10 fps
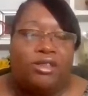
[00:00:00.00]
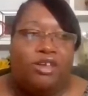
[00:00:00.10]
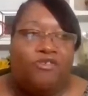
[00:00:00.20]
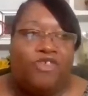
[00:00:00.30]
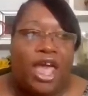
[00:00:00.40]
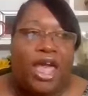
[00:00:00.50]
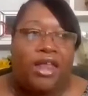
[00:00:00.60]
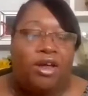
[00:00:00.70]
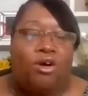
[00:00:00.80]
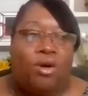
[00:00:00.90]

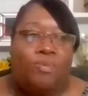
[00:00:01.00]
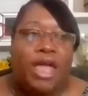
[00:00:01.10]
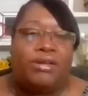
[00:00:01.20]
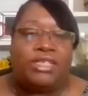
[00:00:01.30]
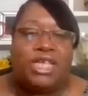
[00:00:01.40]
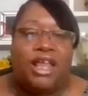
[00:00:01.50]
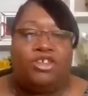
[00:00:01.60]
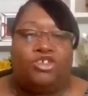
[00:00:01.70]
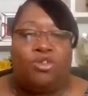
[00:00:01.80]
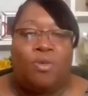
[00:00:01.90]
define or be able to say
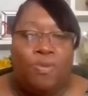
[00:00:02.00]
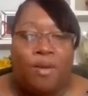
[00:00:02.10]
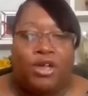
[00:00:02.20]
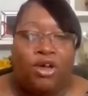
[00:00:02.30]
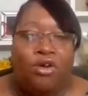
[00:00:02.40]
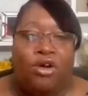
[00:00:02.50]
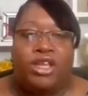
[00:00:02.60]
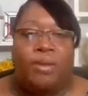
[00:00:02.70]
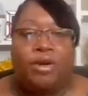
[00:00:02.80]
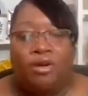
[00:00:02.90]
that you're Republican or
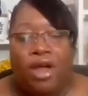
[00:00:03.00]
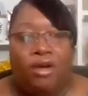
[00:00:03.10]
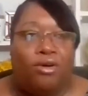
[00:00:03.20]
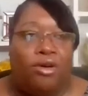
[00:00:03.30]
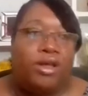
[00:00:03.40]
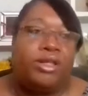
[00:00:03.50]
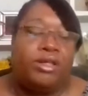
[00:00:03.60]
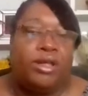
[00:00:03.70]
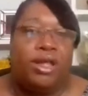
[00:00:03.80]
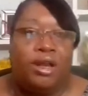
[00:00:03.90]
Democrat or
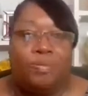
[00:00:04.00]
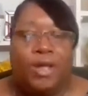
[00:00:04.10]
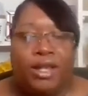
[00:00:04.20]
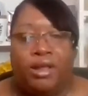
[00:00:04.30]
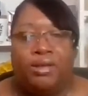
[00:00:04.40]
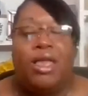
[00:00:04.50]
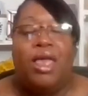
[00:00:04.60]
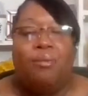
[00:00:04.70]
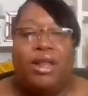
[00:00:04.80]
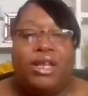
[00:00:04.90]
independent,
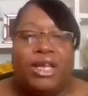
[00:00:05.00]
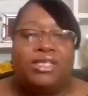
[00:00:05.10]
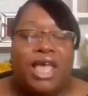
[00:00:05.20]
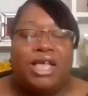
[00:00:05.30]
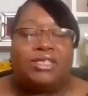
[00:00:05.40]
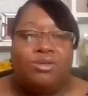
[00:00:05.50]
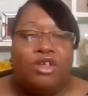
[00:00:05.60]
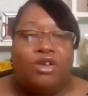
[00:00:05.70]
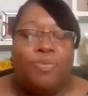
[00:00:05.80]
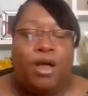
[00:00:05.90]
but in this case, a
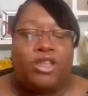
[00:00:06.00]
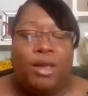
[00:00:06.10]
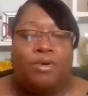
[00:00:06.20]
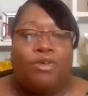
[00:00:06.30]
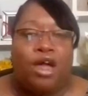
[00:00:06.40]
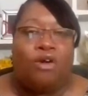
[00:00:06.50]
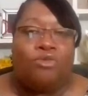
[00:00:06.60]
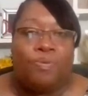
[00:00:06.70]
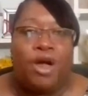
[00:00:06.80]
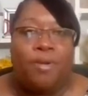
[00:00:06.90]
Democrat or
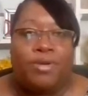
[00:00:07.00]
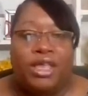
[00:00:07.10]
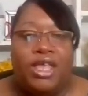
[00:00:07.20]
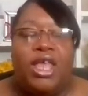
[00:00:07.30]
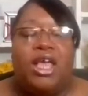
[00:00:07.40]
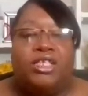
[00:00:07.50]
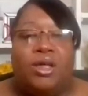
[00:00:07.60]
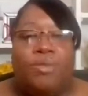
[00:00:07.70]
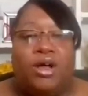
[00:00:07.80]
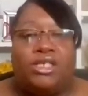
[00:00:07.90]
Republican.
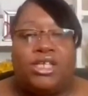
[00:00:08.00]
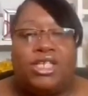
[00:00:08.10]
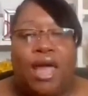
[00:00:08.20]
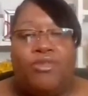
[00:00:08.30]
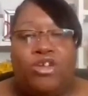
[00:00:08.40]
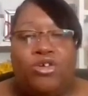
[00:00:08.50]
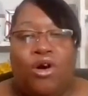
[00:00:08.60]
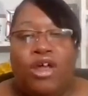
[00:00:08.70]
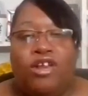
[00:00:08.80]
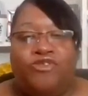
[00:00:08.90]
So most of the time you
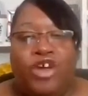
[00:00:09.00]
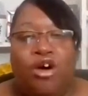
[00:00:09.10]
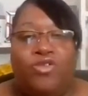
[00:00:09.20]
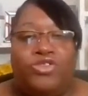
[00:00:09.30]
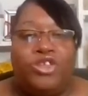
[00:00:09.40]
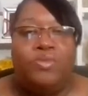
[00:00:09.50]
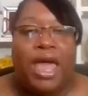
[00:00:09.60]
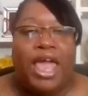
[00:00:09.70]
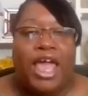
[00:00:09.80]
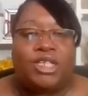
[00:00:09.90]
go in to vote, you
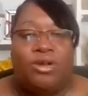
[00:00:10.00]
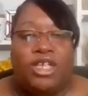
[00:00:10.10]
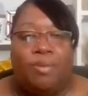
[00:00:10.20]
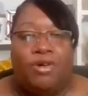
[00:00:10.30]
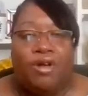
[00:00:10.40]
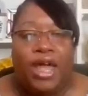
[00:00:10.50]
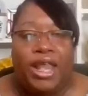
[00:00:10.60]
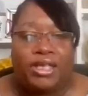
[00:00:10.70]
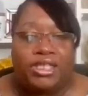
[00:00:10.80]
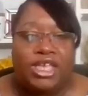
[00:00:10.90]
might ask for a
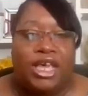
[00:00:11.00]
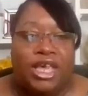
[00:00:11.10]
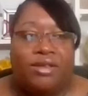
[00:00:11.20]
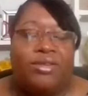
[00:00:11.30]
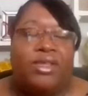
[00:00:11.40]
Democratic ticket